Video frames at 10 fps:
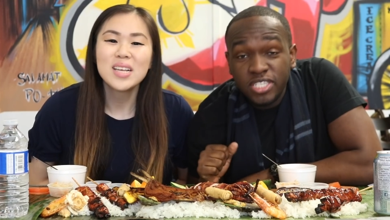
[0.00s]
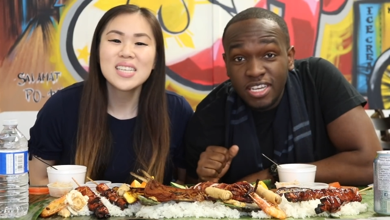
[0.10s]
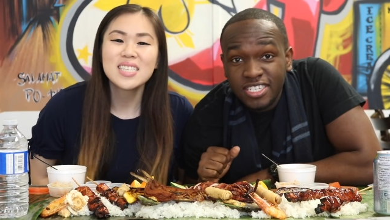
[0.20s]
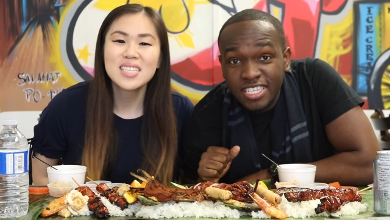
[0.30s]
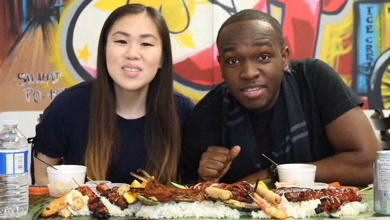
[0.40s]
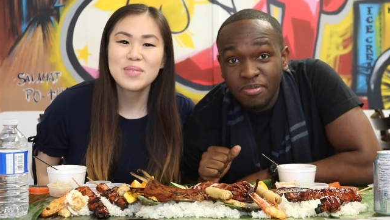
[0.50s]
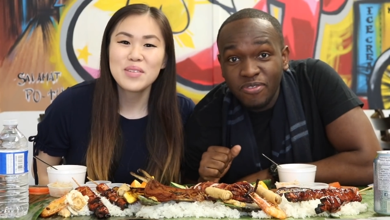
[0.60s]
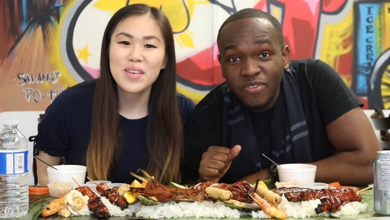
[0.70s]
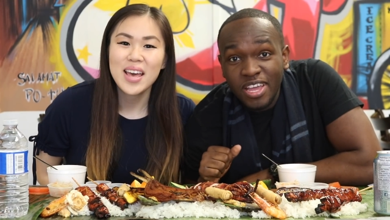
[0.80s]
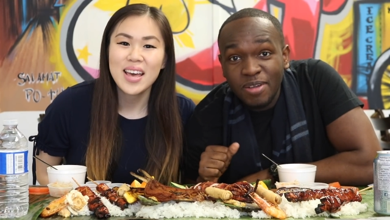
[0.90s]
Speaker 1: What's up, Ges and
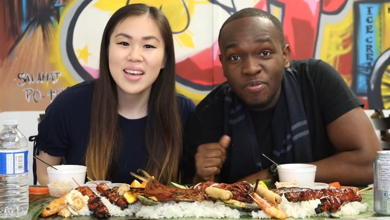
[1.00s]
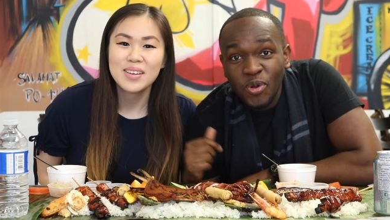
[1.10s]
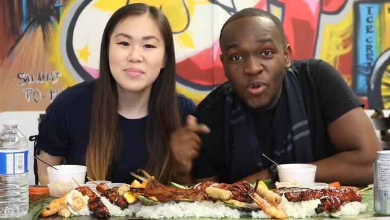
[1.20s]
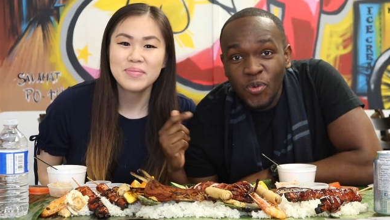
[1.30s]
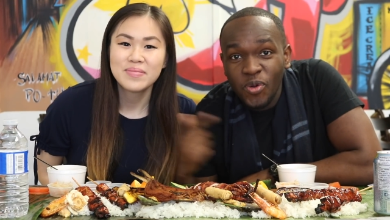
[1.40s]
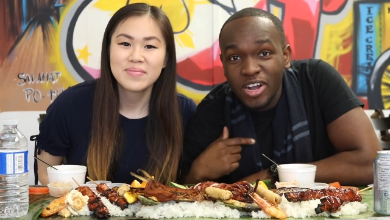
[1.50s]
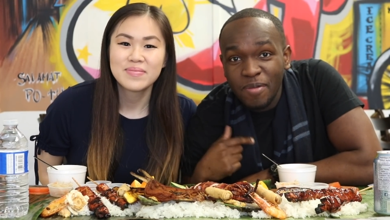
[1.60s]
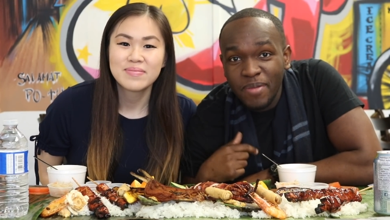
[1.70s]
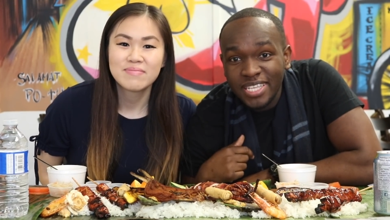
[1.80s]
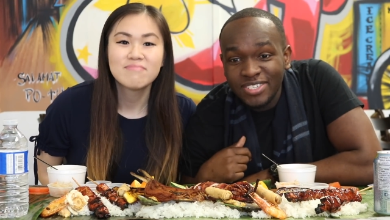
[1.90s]
Bee fam?
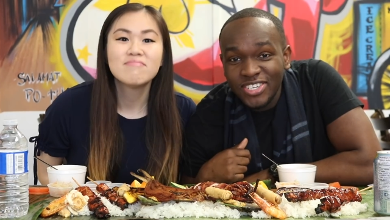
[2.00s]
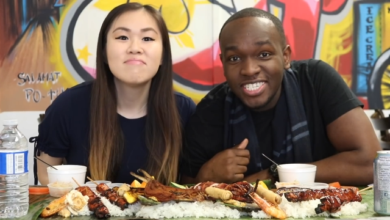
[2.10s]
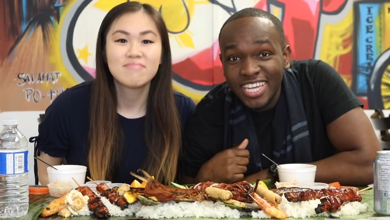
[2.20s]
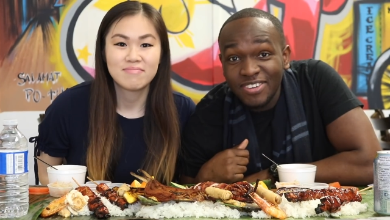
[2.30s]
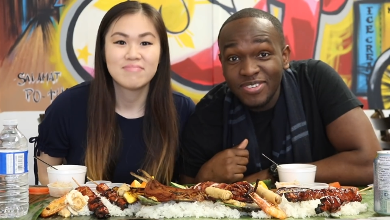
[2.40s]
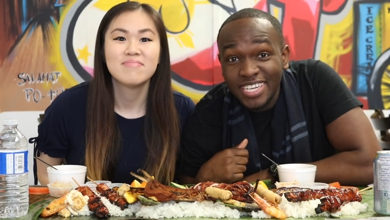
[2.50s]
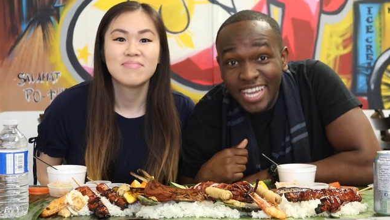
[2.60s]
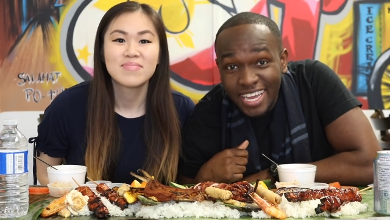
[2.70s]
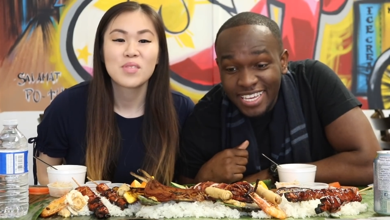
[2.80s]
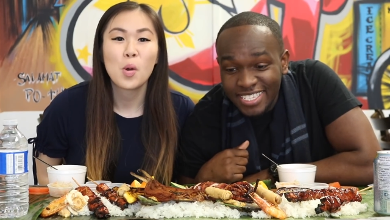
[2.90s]
Welcome back to our channel,
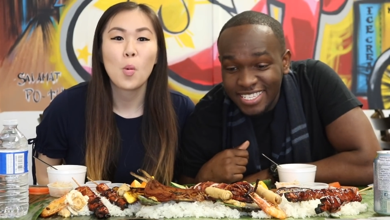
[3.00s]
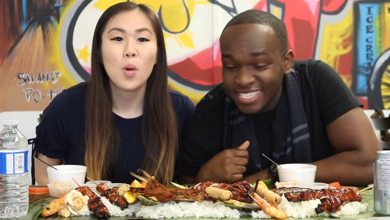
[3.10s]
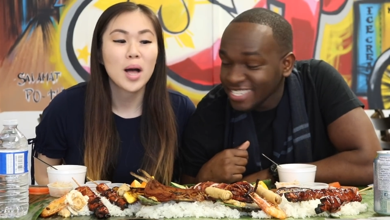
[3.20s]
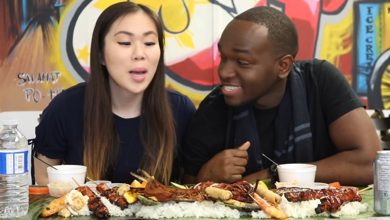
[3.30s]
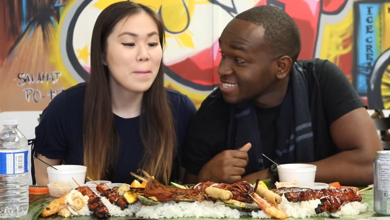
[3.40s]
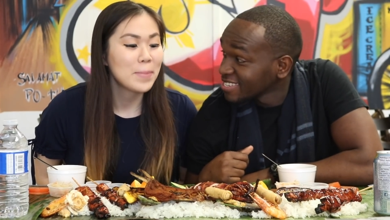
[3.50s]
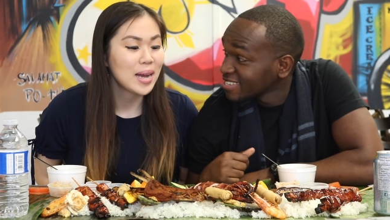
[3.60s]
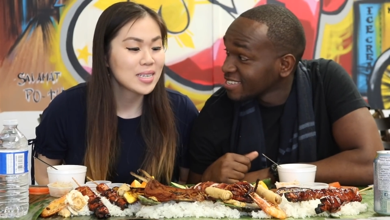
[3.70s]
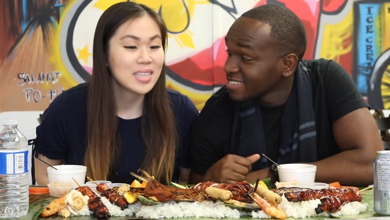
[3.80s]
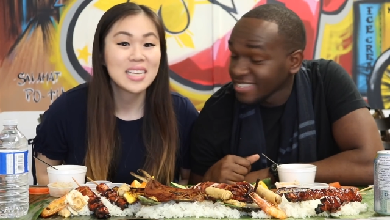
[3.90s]
guys.
Speaker 2: Welcome
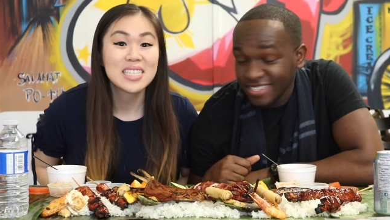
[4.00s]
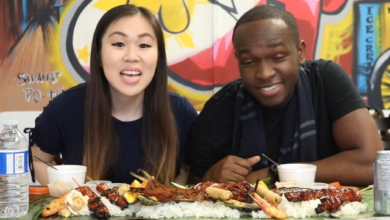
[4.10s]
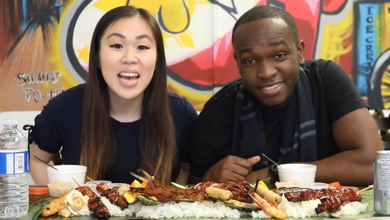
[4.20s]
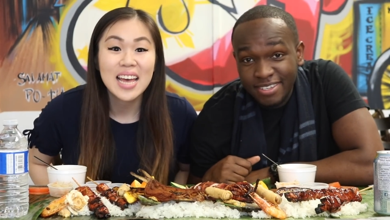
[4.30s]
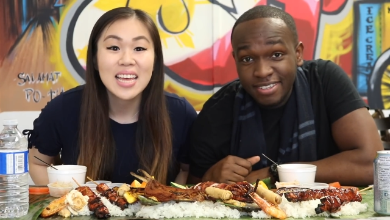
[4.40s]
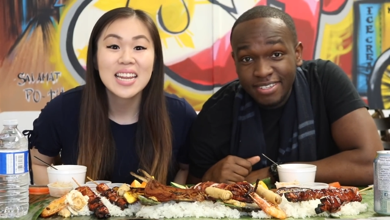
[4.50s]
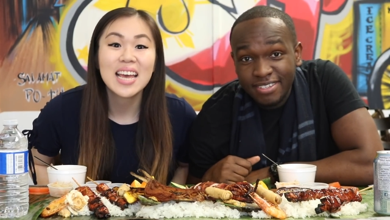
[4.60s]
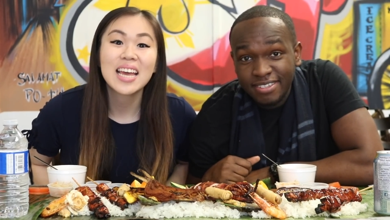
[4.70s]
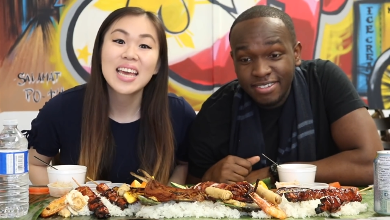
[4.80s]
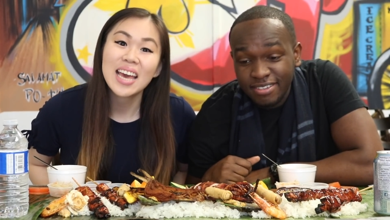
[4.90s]
back to the
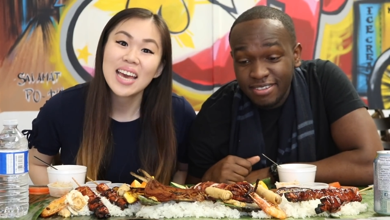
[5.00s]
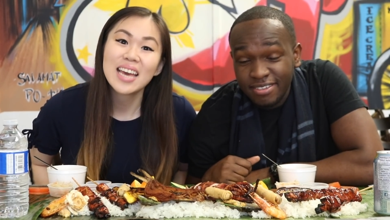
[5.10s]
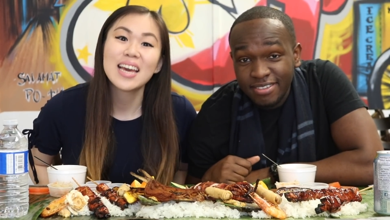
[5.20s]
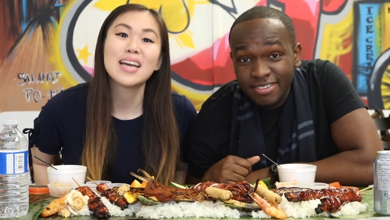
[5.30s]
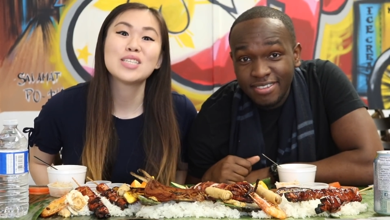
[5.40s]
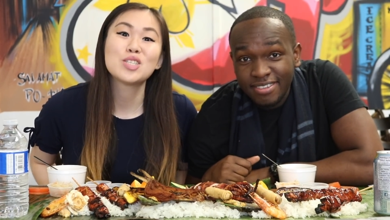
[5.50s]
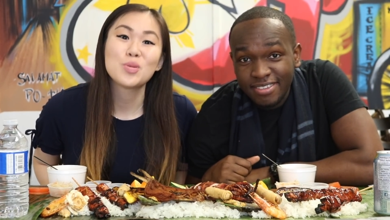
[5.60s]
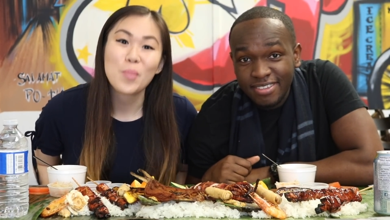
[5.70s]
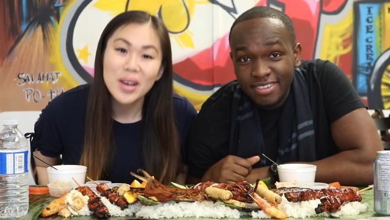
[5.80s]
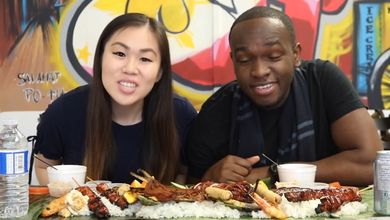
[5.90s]
10K
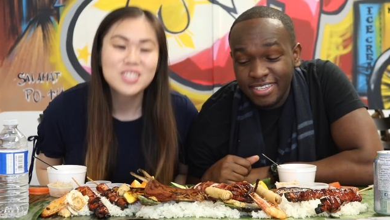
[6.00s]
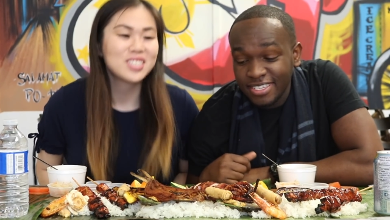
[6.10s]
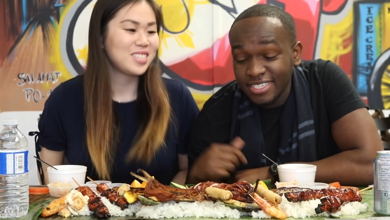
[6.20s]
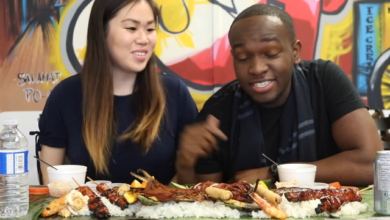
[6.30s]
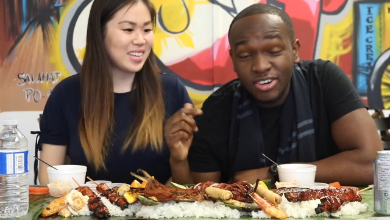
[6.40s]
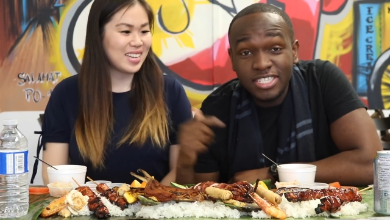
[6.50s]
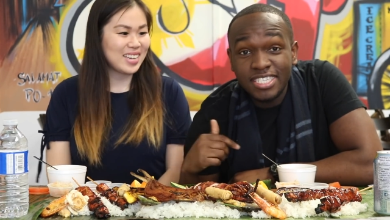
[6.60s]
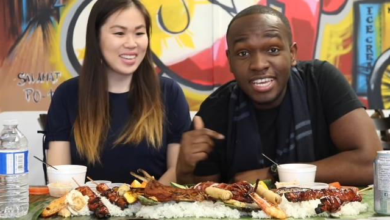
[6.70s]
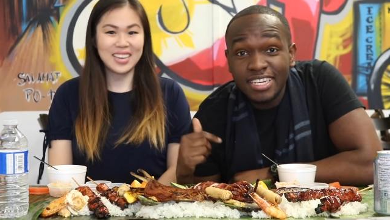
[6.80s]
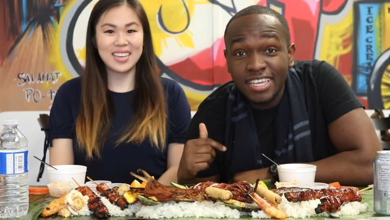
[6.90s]
special. This is our
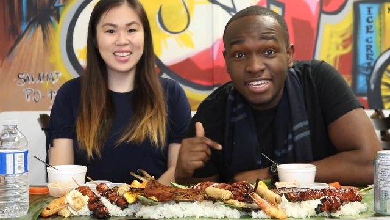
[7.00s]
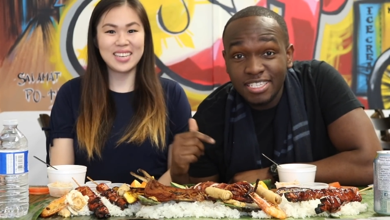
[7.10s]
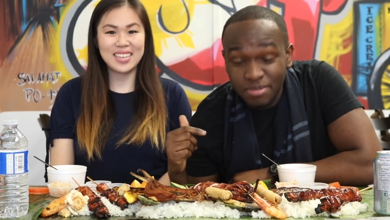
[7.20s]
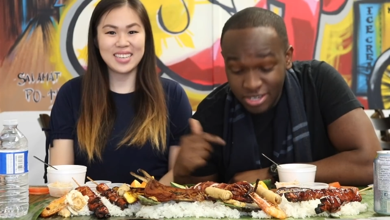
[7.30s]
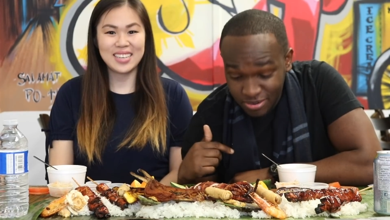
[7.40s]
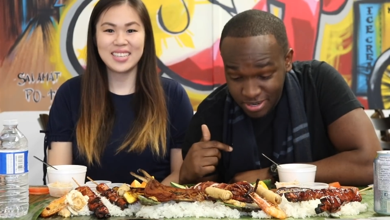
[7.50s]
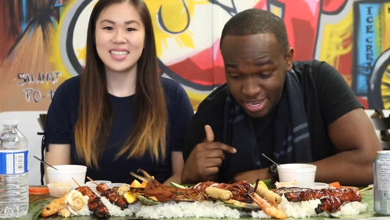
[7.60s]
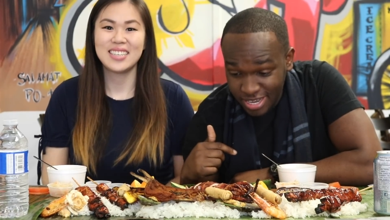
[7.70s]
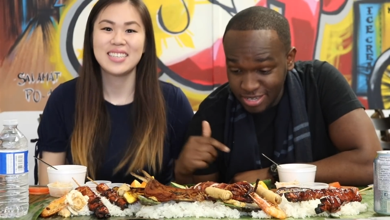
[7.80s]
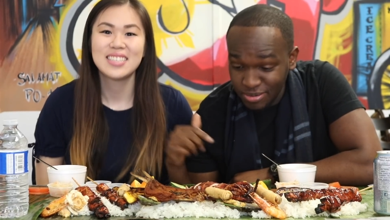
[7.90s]
10K
Speaker 1: special,
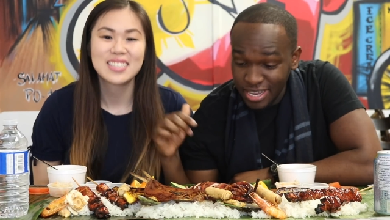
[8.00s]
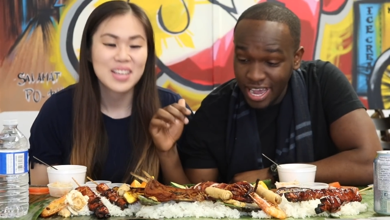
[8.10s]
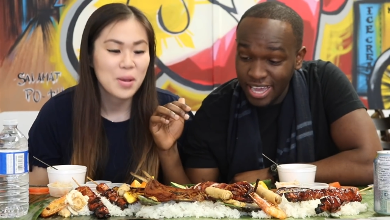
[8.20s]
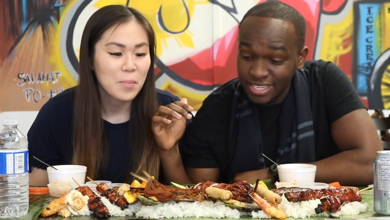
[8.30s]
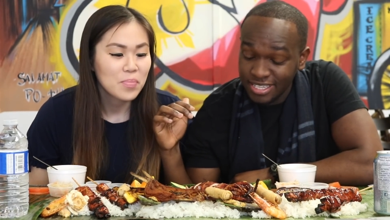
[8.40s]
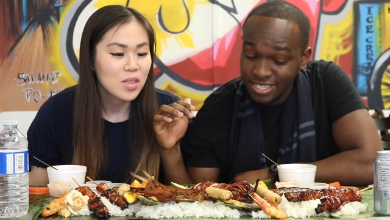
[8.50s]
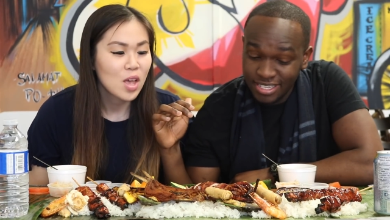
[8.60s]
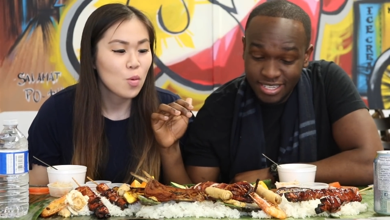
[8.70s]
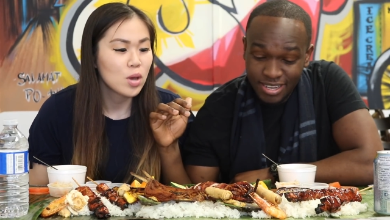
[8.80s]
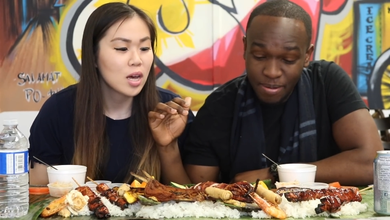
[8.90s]
guys. We got
Speaker 2: we